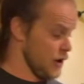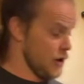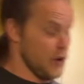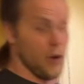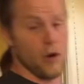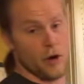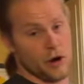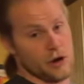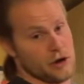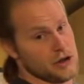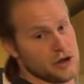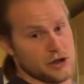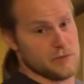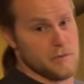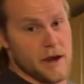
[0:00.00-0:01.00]
Or you could
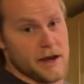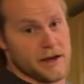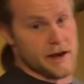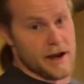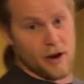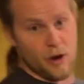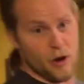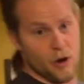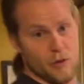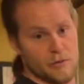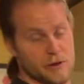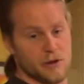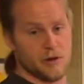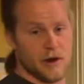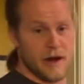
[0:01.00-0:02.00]
just make it at home. You
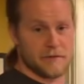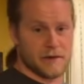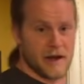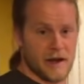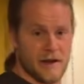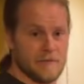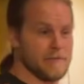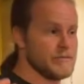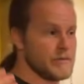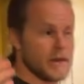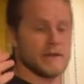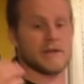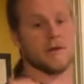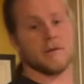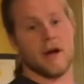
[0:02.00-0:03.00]
don't have to have
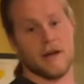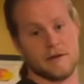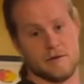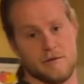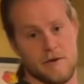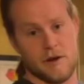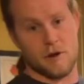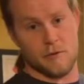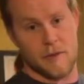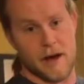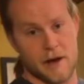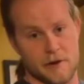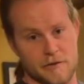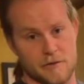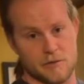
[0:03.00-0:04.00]
some guy's fecal
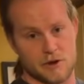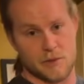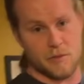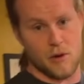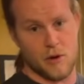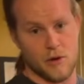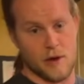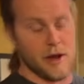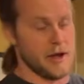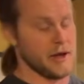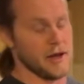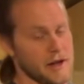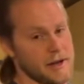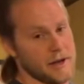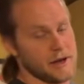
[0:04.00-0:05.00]
matter from Chipotle
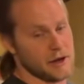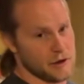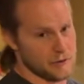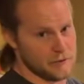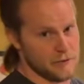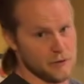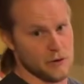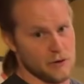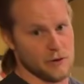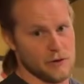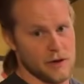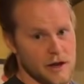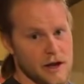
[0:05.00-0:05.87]
getting into your food,